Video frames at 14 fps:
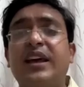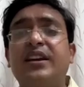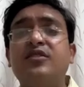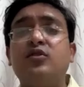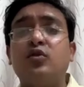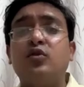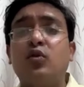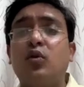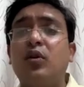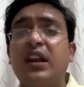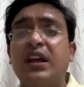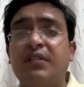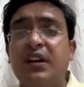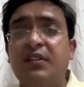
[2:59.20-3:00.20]
There is no
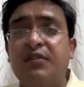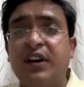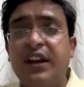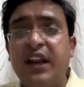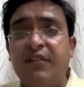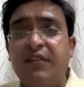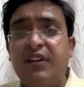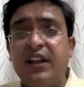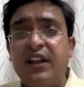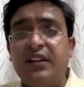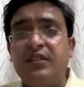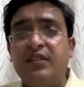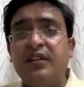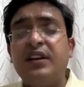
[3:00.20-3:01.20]
level 1
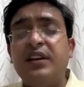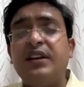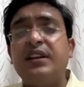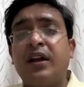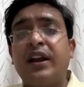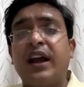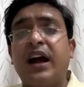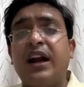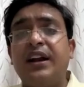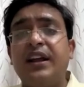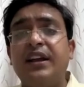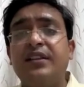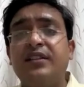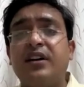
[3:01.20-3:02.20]
evidence
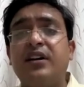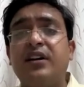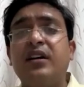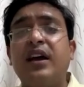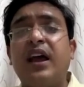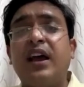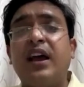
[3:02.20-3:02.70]
regarding the